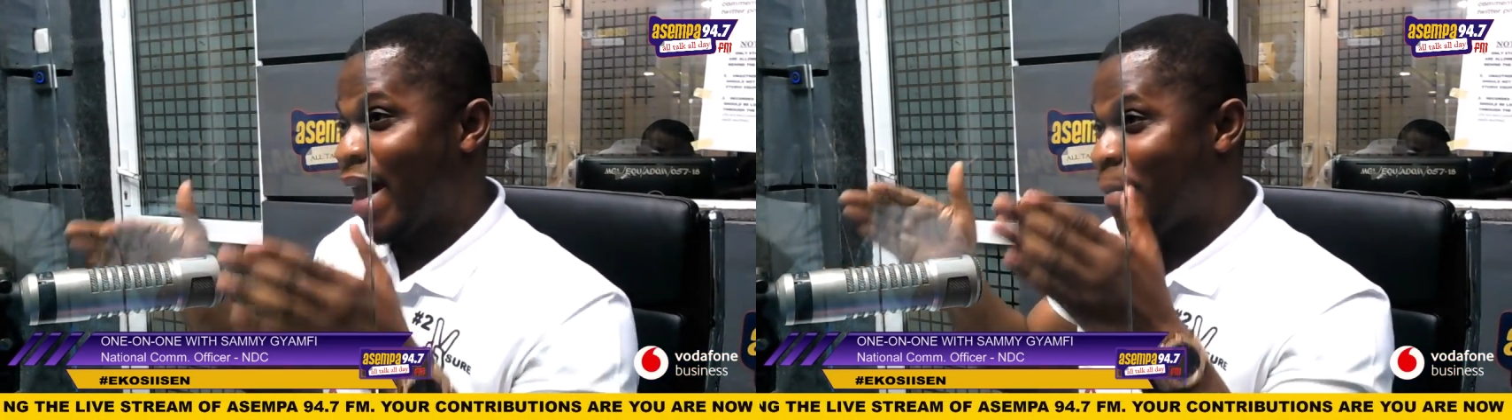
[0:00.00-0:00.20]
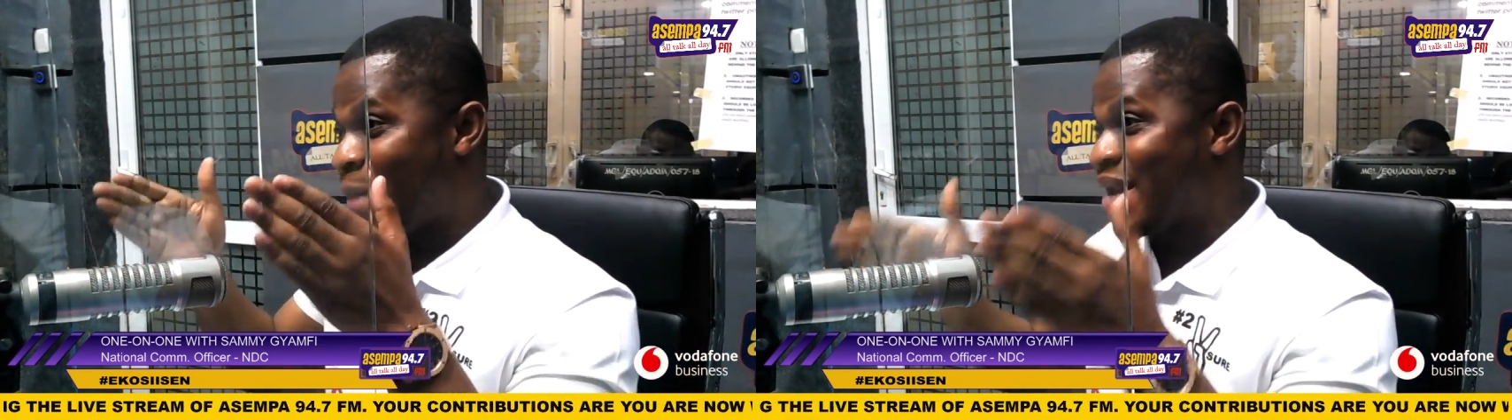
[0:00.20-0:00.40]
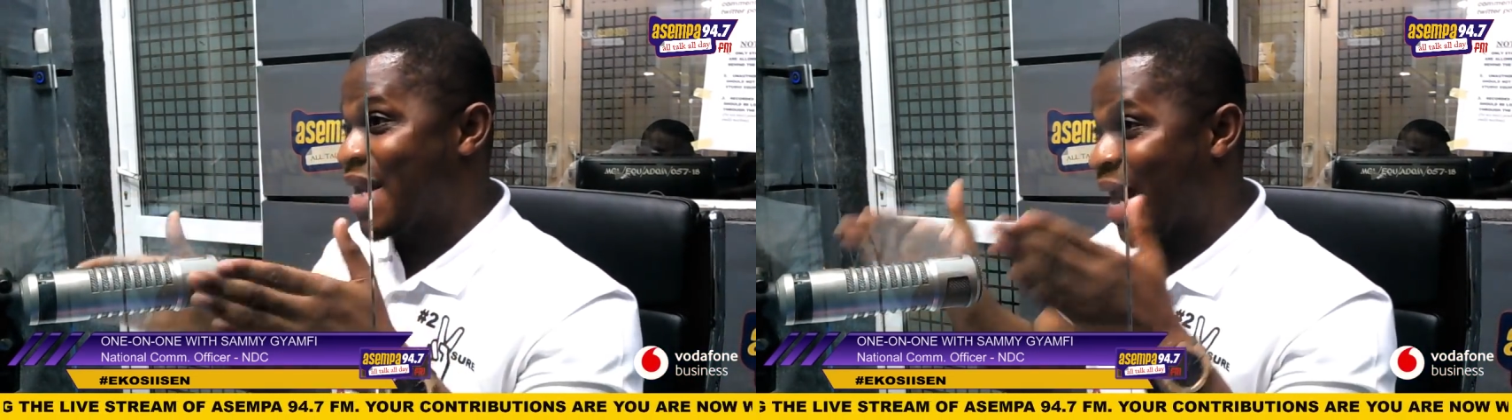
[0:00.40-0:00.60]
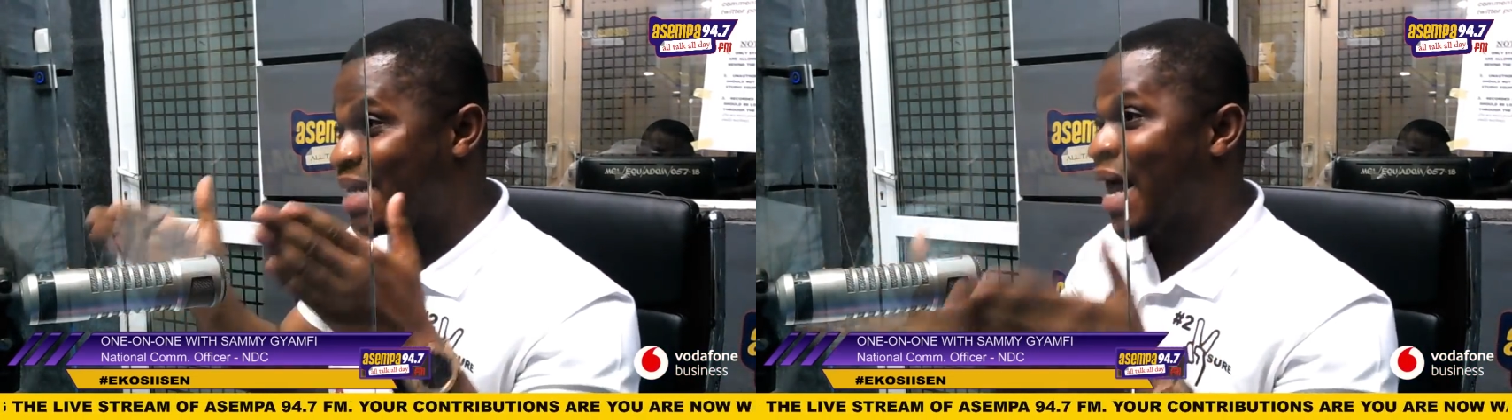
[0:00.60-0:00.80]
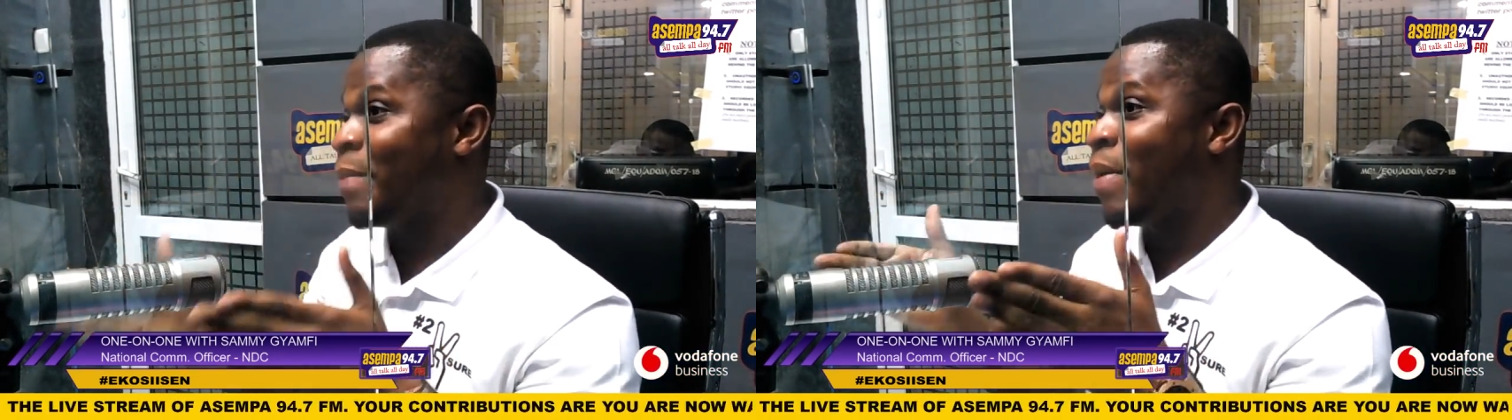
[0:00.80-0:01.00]
a ban na
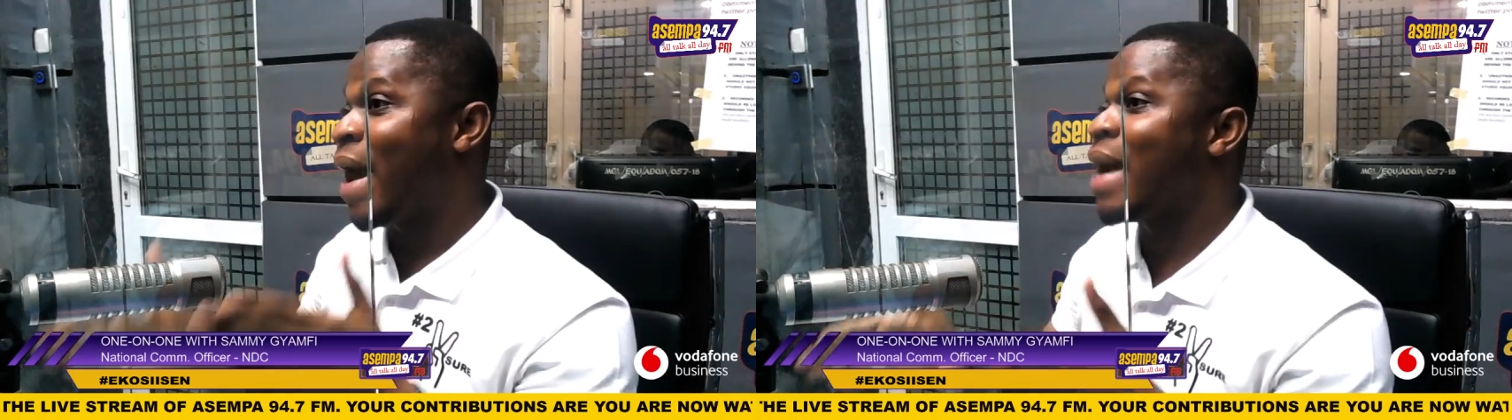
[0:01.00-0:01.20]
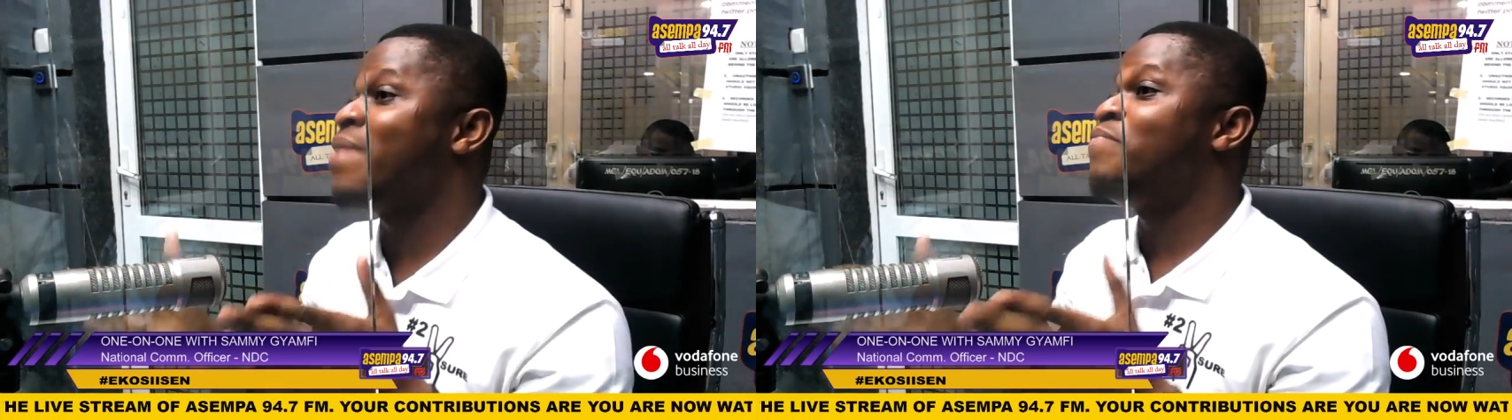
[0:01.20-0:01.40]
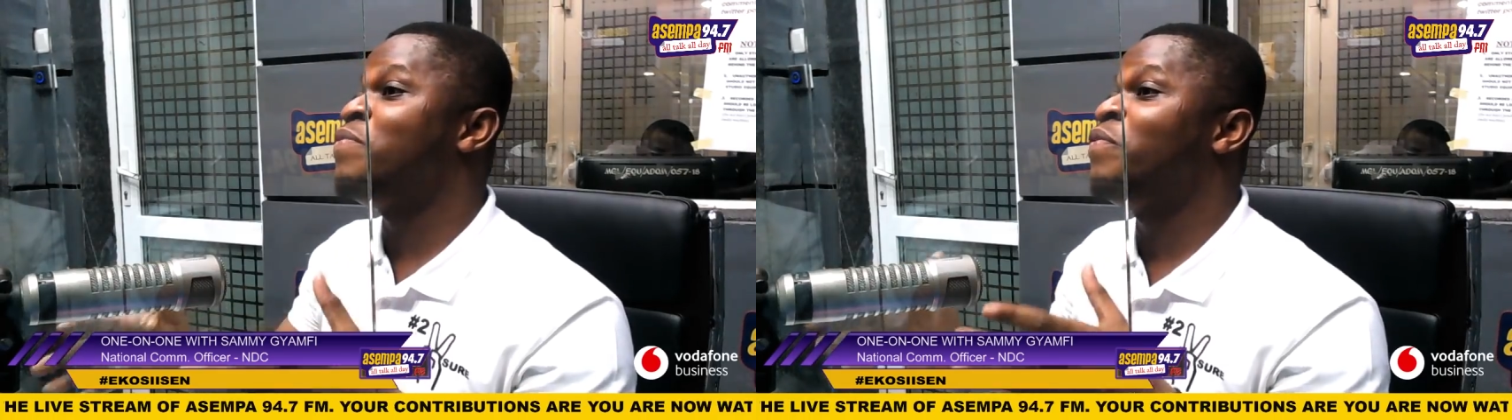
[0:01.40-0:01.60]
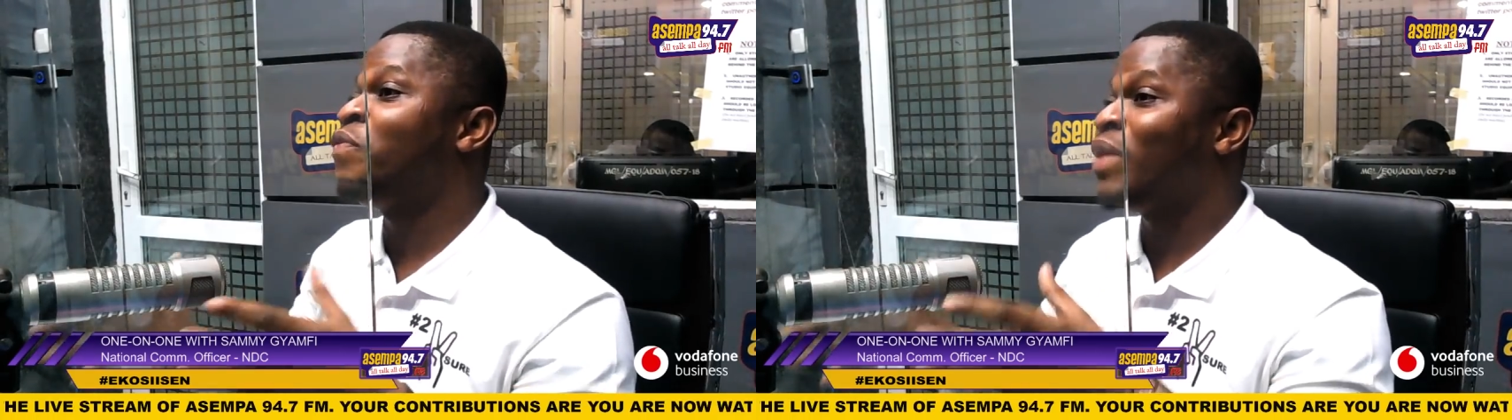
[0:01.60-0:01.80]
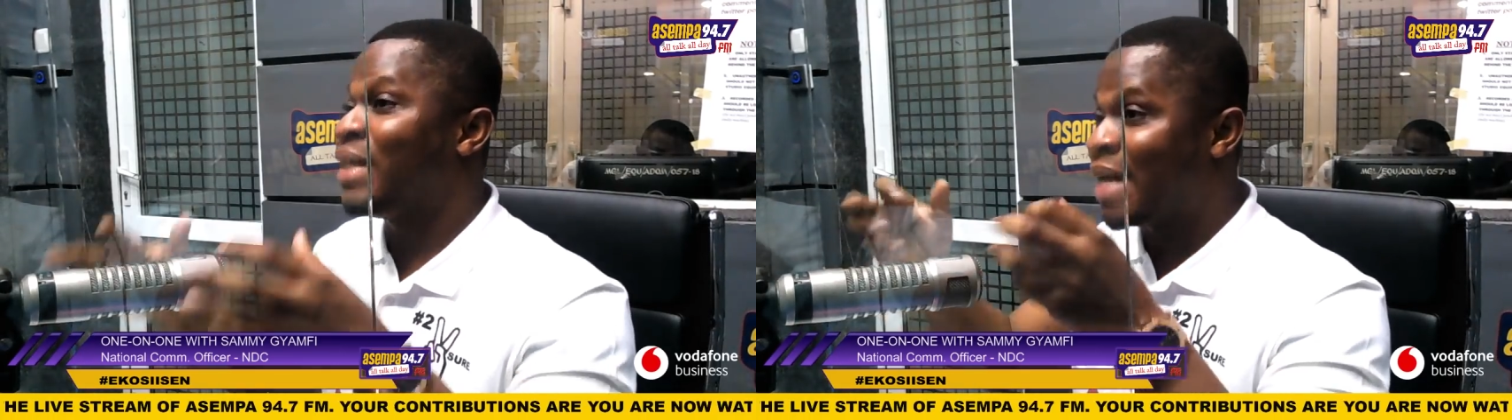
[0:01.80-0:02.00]
da pa MPP
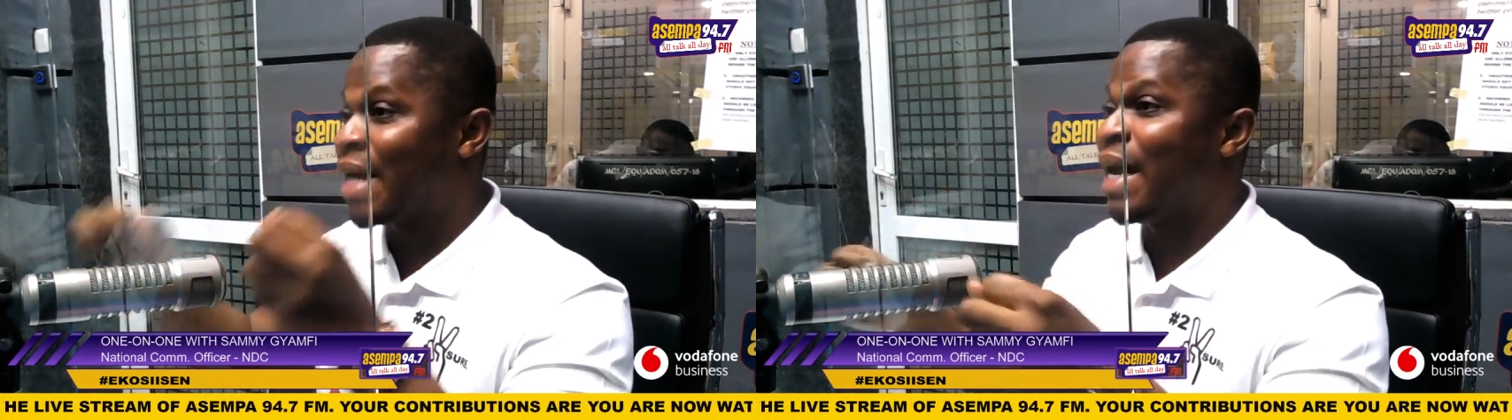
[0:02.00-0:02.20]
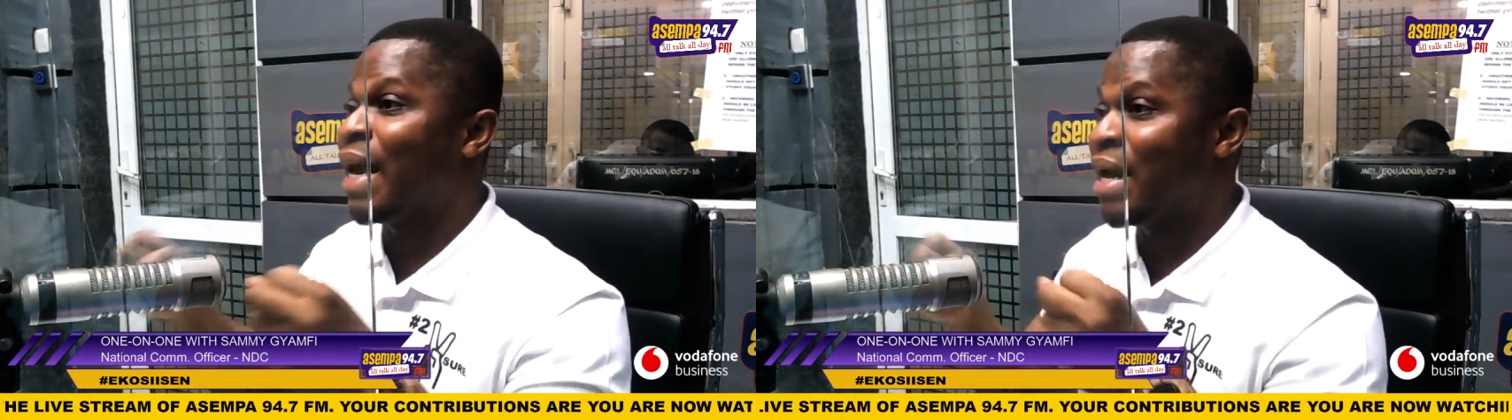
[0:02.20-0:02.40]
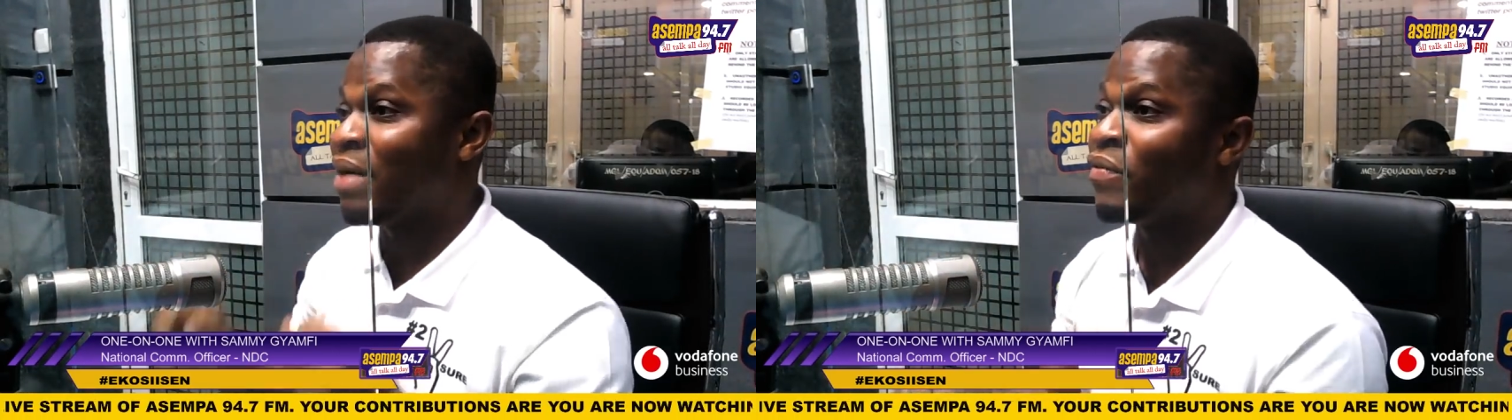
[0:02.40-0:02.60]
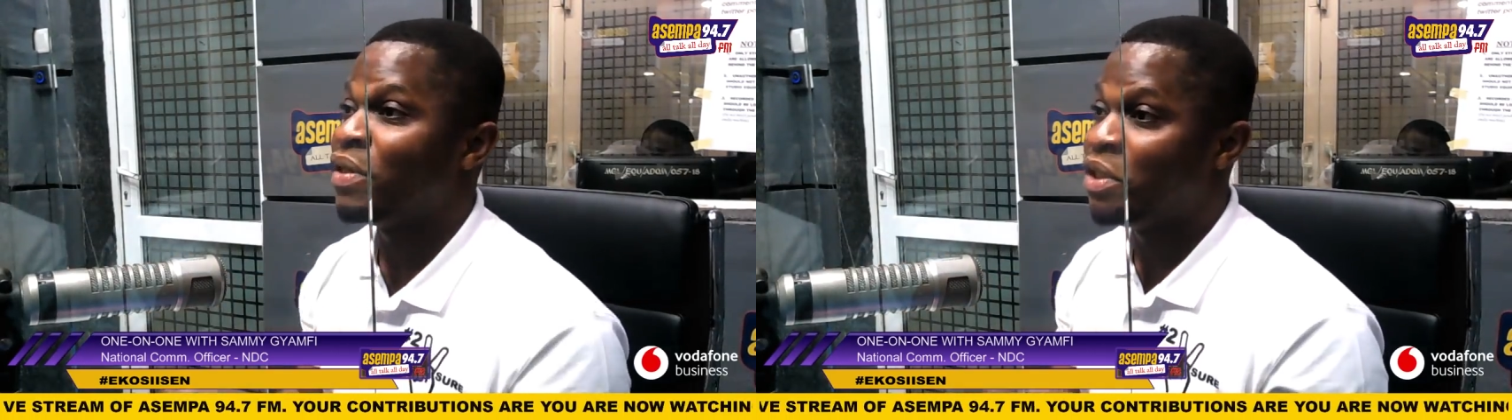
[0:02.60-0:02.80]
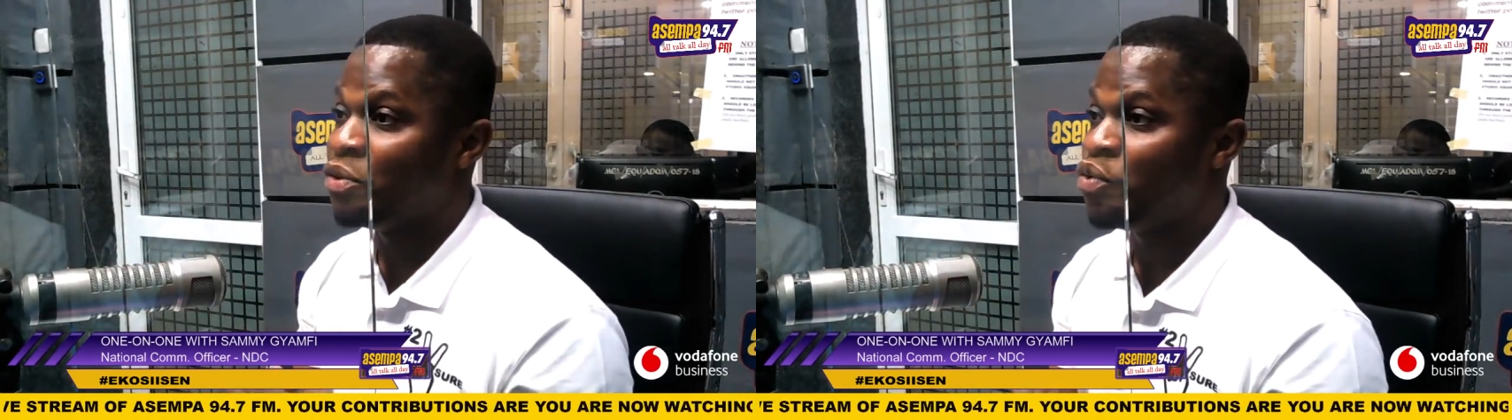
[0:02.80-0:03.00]
for the dada Ghana for
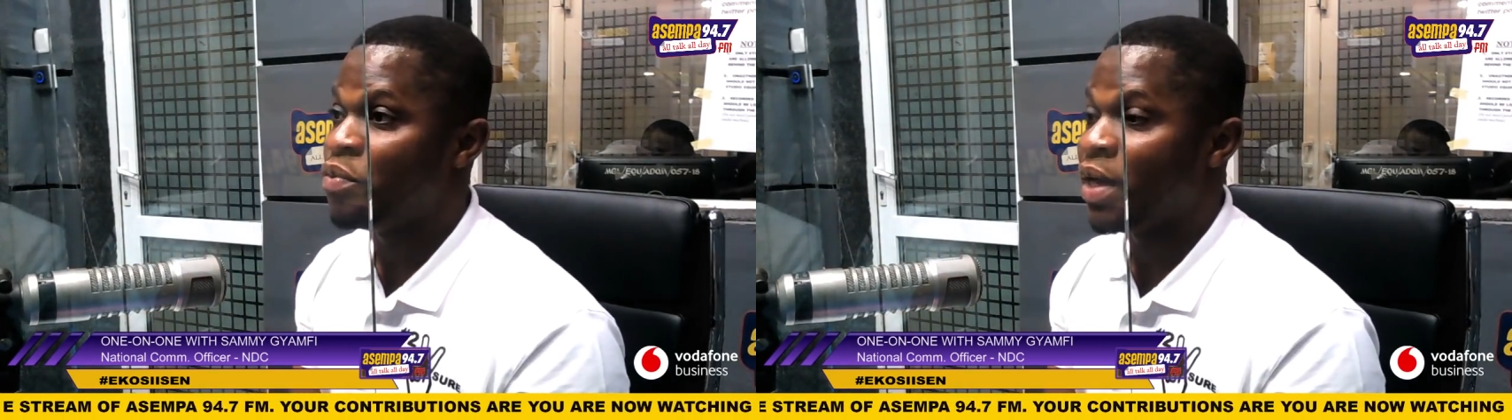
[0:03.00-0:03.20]
the G2